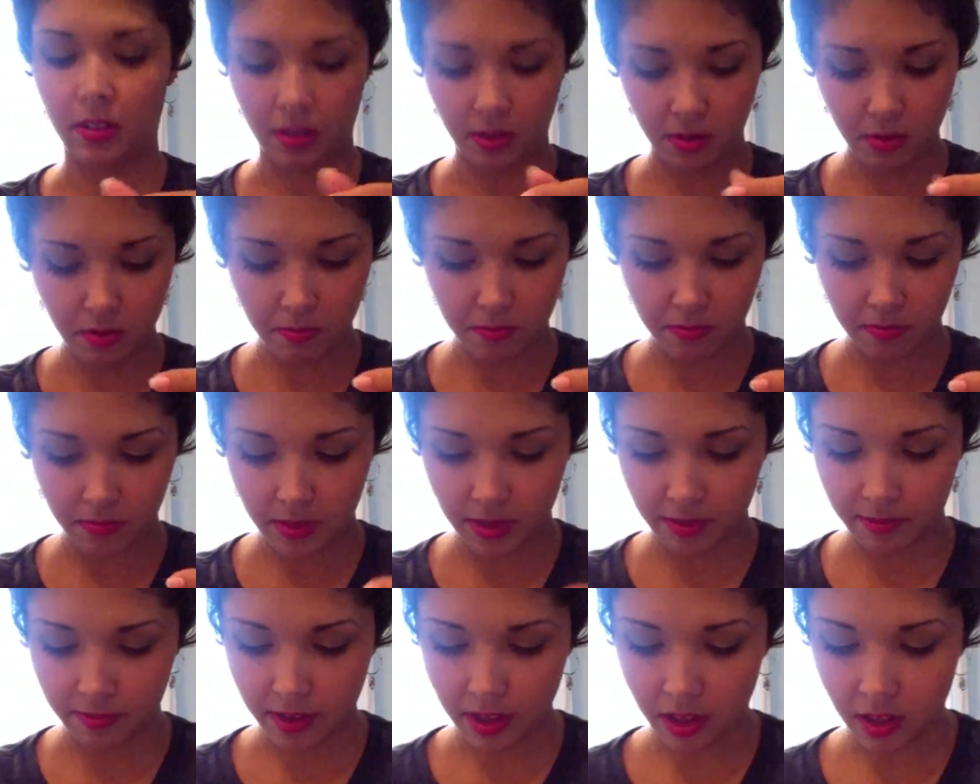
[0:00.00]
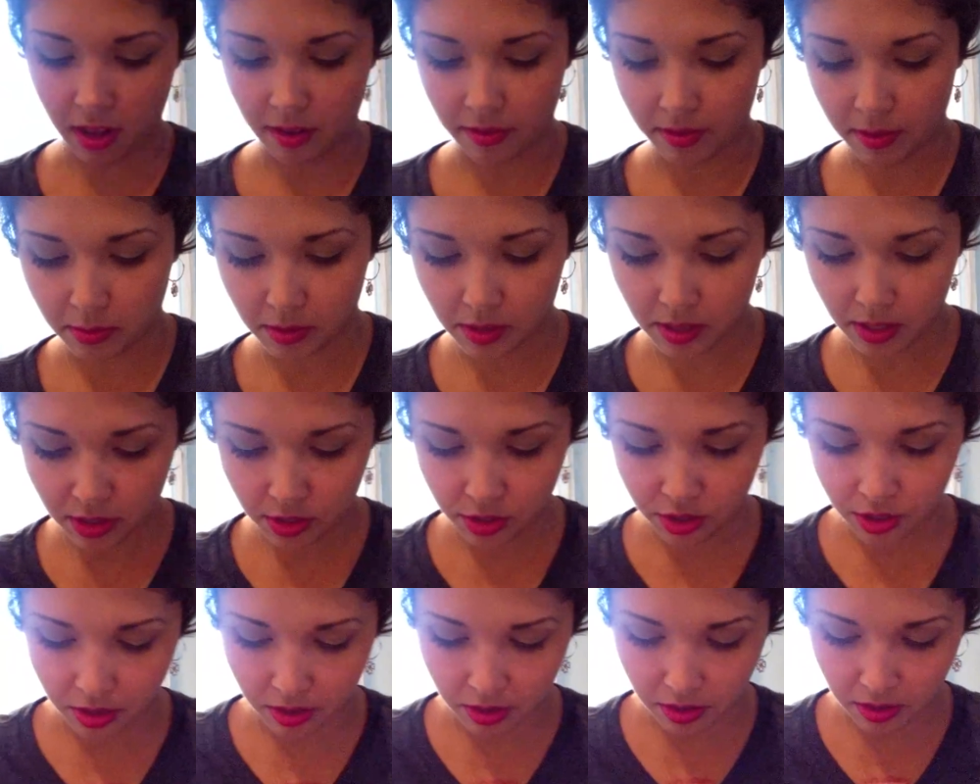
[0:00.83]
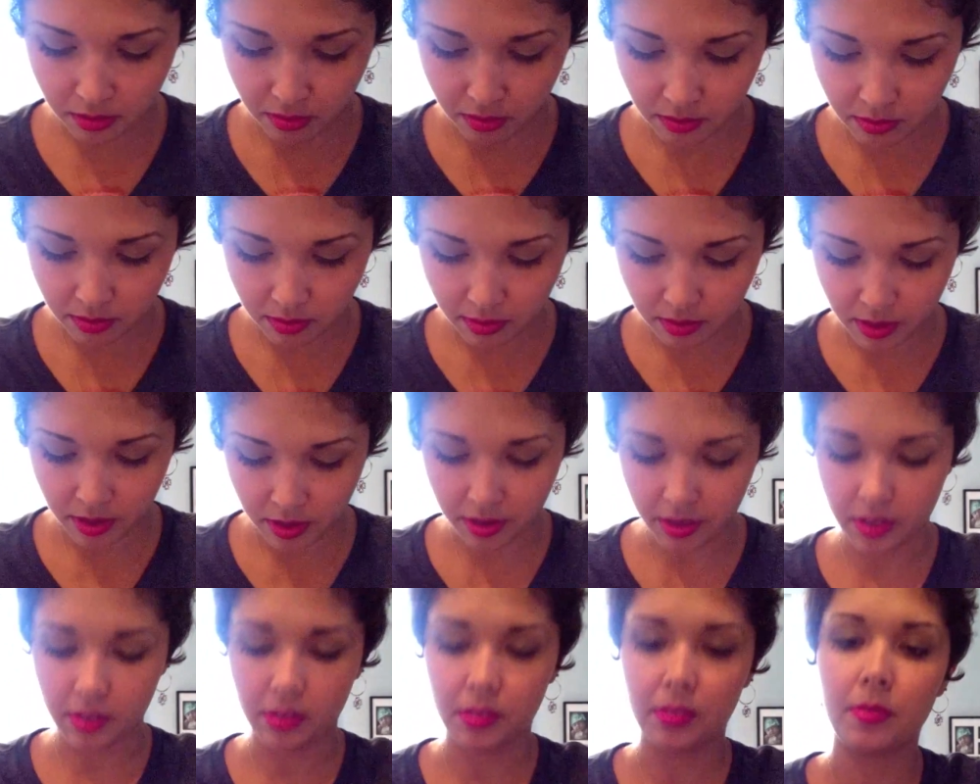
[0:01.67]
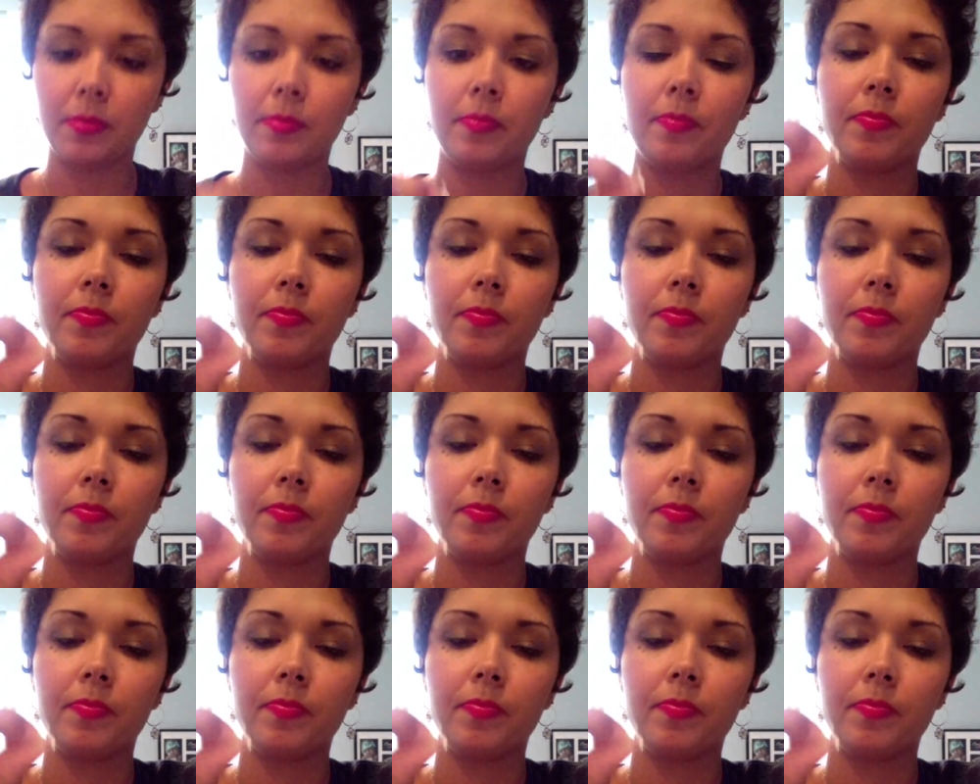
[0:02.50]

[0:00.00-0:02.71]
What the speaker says: Oh, it fell off. I was going to show you. There it is.